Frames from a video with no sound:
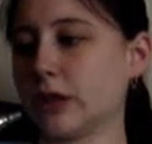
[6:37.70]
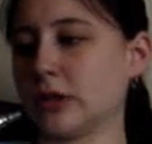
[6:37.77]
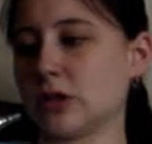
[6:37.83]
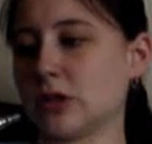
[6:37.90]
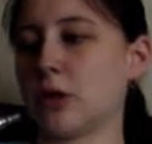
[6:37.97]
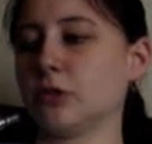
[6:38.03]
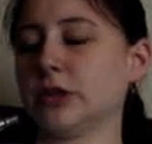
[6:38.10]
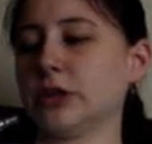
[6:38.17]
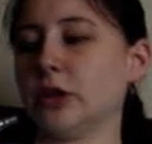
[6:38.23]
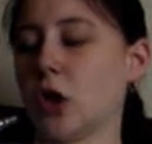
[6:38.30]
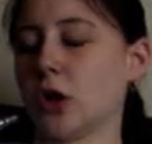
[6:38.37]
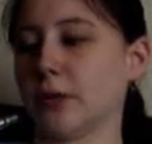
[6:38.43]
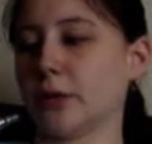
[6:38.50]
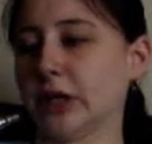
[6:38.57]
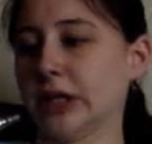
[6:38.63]
It's not really
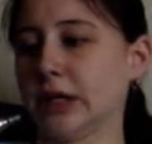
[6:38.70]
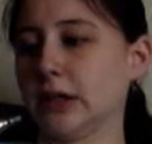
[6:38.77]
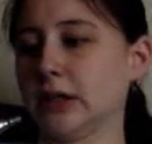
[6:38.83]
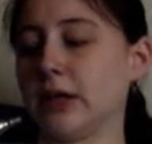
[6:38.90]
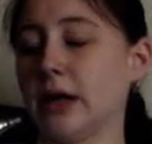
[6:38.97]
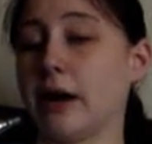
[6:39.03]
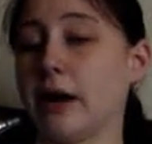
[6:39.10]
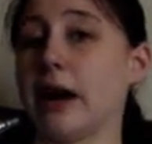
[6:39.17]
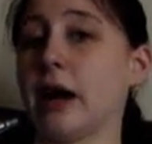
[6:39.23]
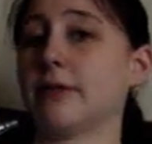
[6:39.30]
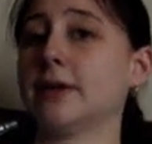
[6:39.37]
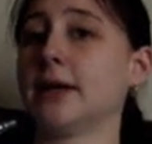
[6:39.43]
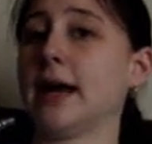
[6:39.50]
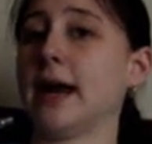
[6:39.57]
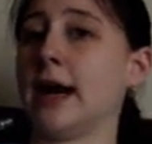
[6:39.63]
on the money. Now, I
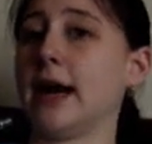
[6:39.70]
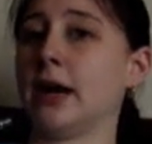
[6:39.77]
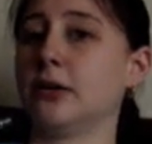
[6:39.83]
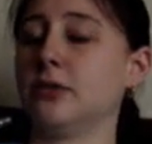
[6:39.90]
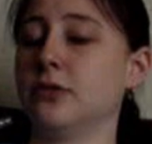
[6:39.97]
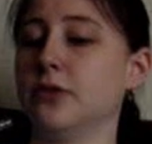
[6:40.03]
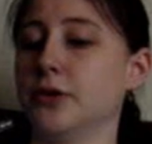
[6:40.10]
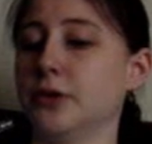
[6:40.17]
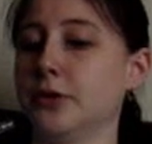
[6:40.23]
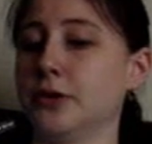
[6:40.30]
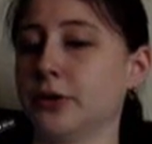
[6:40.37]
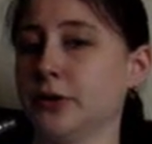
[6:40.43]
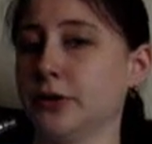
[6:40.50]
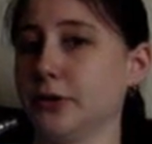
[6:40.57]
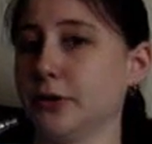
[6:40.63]
haven't had the
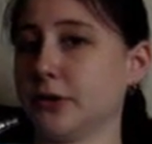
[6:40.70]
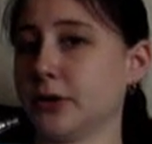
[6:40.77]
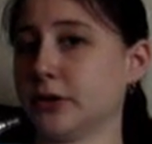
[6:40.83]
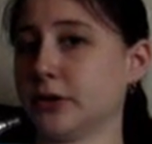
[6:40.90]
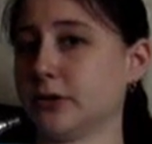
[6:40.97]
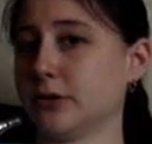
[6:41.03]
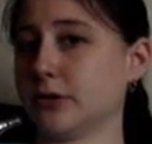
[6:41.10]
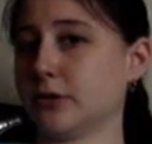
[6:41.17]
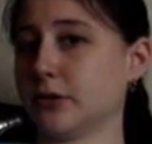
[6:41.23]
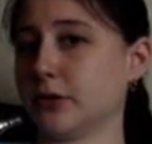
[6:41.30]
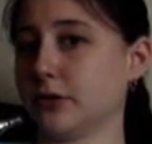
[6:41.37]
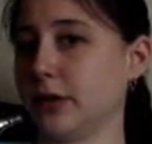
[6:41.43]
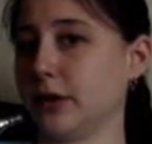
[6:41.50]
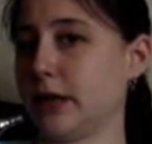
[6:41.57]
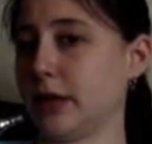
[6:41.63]
Hookah Hookah
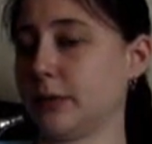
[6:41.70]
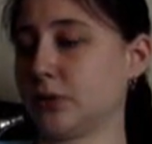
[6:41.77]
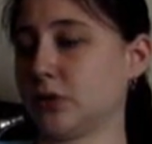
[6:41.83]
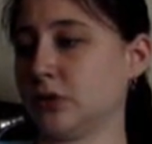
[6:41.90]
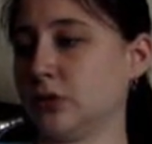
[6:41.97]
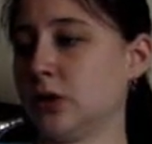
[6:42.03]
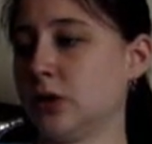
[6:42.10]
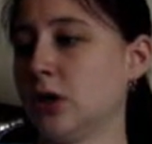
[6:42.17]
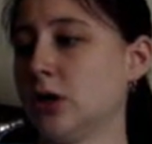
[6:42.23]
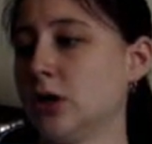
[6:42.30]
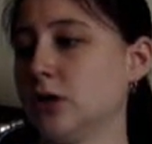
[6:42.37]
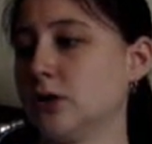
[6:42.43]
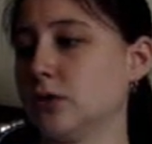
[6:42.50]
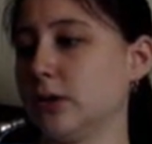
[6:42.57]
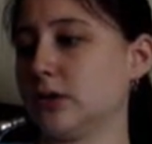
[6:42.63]
green apple,
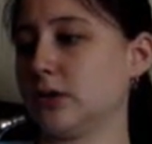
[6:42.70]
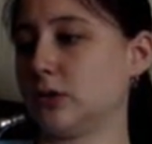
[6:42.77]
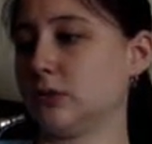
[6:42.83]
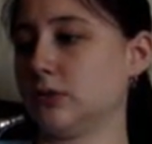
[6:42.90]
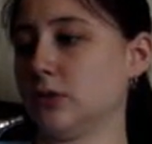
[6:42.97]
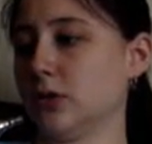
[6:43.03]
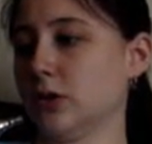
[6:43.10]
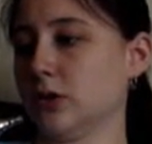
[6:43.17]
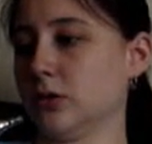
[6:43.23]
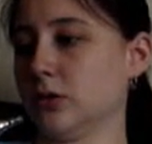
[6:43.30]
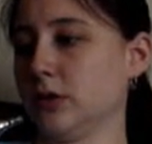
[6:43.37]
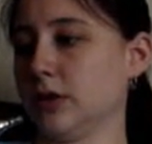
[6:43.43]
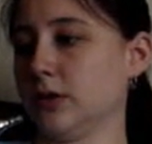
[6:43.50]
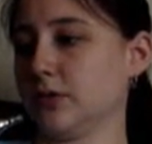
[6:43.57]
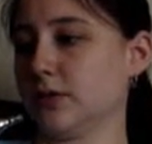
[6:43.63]
so I don't
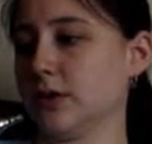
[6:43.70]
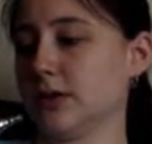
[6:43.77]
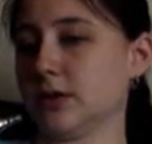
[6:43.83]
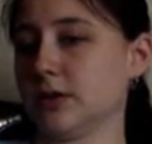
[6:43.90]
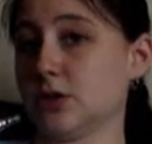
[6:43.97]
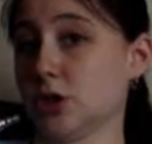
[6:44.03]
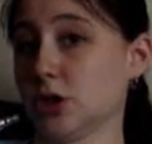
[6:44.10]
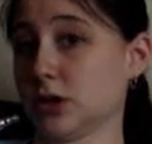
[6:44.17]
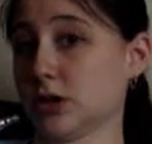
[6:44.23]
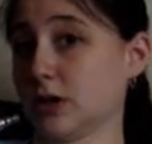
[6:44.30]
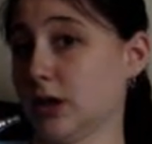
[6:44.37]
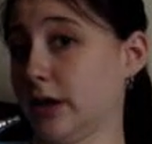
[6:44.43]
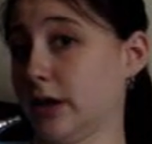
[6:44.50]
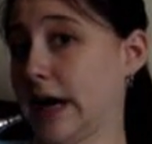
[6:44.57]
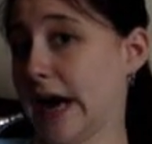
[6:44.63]
know if this is
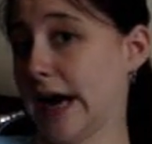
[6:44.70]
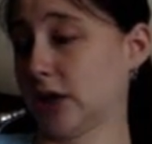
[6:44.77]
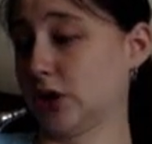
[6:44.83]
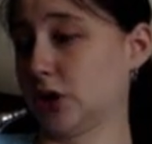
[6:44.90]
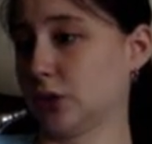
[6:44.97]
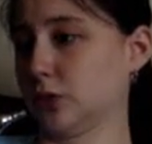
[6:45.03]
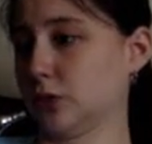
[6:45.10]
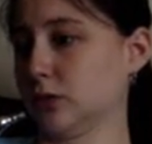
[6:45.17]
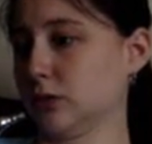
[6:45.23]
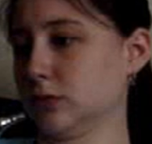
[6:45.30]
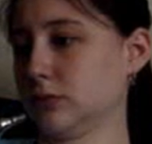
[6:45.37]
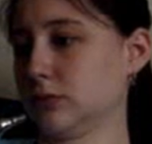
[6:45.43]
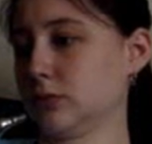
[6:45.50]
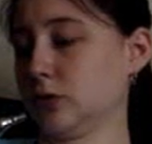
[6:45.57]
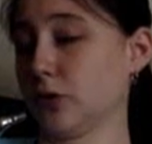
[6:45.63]
just their actual
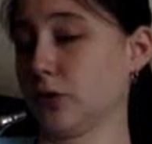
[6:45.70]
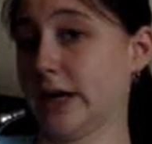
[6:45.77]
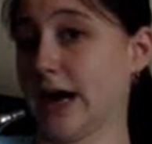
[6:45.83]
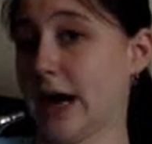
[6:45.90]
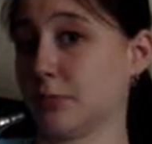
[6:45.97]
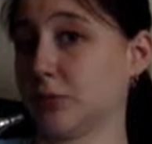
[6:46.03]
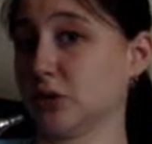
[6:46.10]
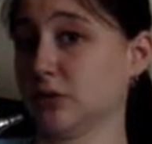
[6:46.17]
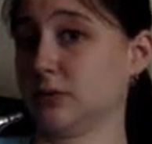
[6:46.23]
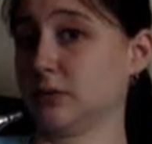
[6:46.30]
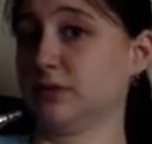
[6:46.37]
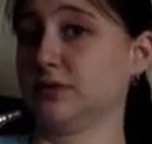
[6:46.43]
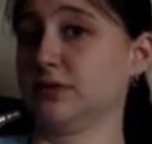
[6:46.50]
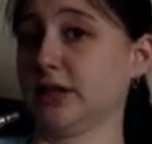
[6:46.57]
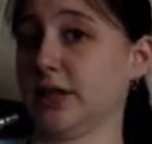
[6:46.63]
green apple
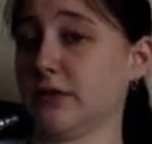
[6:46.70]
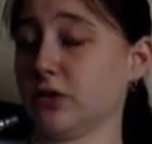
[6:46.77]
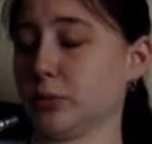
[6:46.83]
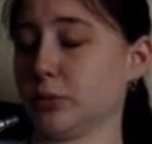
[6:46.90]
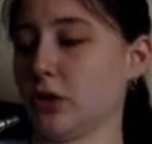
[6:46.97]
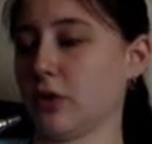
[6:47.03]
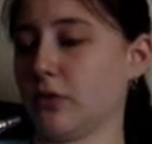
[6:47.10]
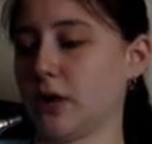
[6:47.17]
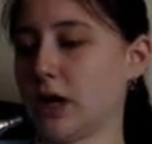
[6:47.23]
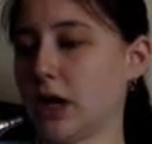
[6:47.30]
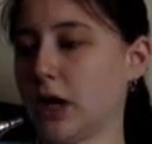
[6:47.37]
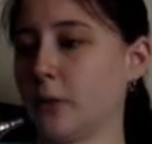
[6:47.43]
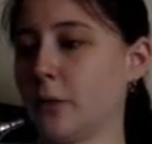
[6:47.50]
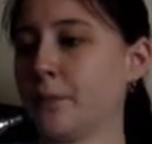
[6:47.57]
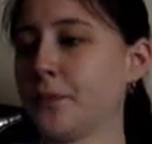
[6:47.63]
flavor
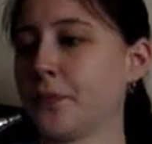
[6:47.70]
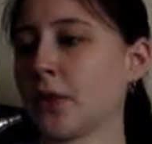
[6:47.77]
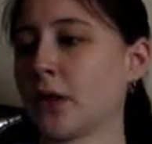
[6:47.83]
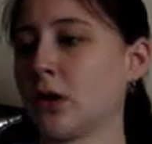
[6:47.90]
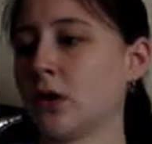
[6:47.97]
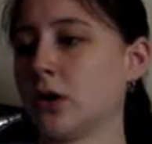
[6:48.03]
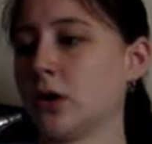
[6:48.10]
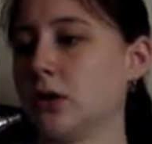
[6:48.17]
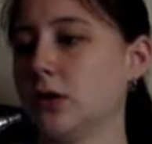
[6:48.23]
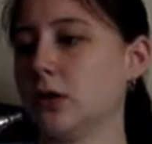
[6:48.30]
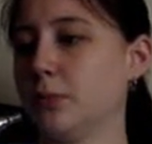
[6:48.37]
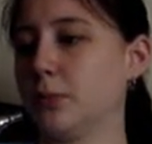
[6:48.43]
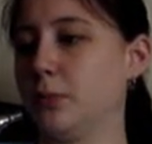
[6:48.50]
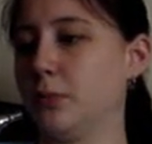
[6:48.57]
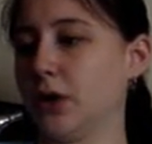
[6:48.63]
profile.
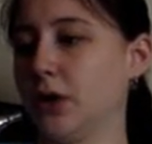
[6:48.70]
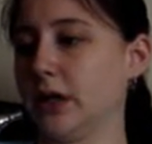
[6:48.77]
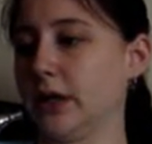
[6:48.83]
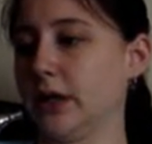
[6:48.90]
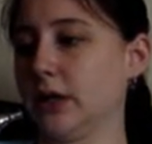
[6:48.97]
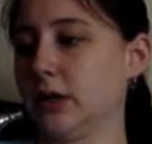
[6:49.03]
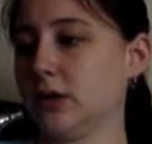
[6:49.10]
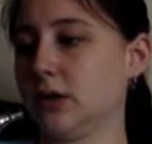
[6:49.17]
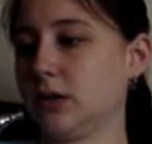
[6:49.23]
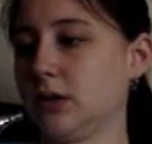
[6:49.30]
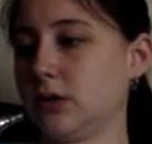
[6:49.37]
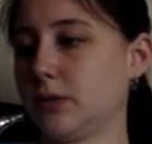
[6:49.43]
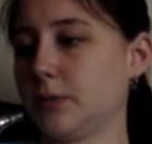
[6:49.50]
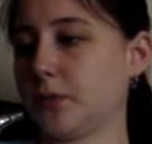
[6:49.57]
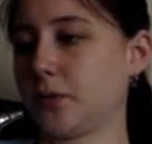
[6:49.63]
But
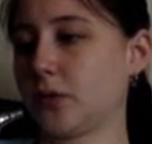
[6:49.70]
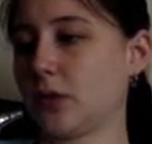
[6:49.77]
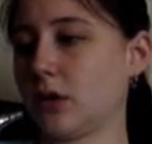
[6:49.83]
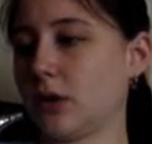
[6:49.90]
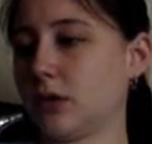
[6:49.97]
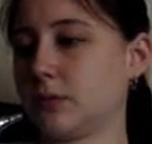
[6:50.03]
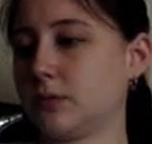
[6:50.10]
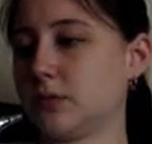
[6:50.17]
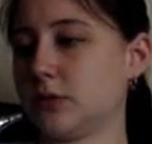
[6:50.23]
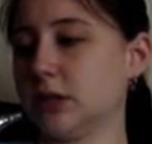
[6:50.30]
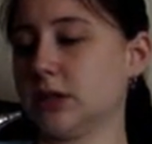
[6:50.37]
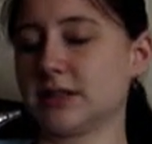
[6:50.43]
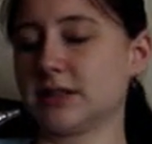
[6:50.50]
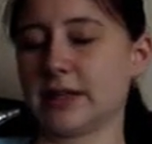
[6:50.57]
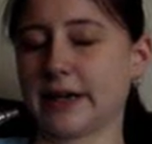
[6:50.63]

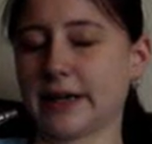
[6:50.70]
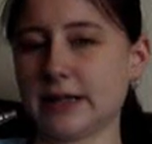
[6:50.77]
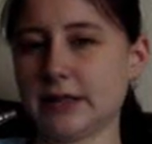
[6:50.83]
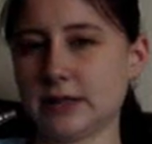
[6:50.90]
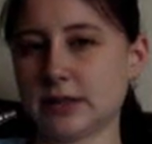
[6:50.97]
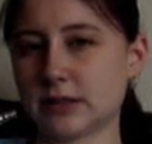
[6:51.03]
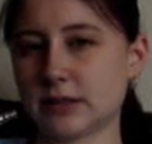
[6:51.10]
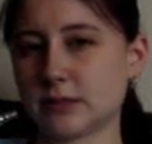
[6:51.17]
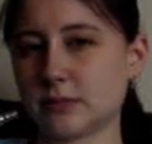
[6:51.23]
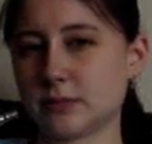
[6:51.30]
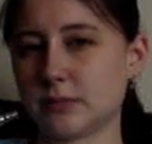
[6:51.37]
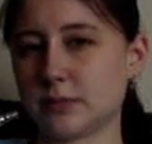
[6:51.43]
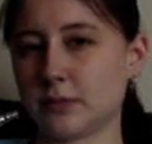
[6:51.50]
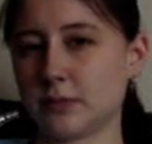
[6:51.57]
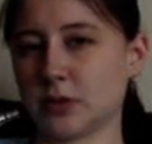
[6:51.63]
it's nice,
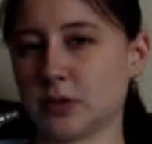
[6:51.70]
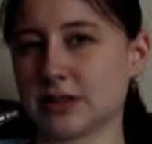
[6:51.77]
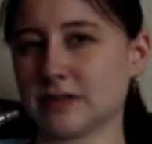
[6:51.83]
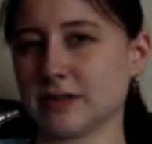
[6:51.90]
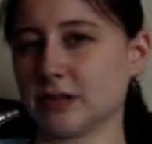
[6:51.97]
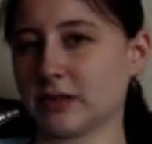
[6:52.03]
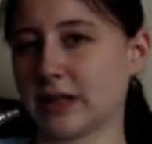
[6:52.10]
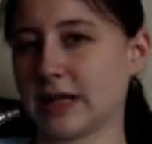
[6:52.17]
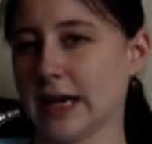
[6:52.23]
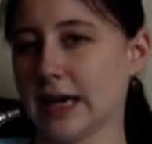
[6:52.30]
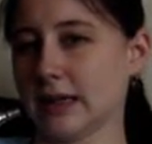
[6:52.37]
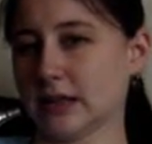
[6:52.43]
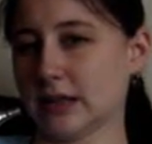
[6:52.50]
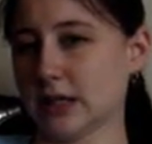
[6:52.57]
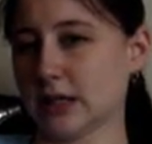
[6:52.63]
but it's a little
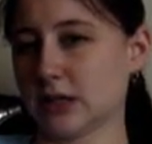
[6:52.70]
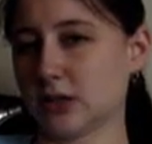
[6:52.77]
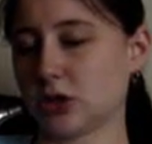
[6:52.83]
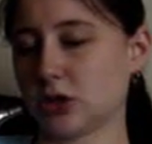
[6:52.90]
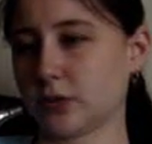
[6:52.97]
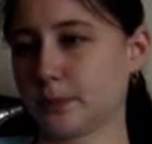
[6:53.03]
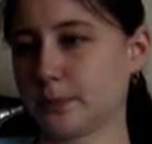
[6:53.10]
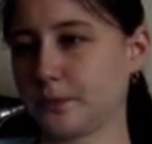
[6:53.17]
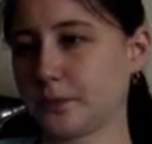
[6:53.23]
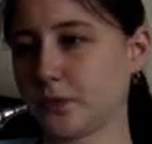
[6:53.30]
candy-ish.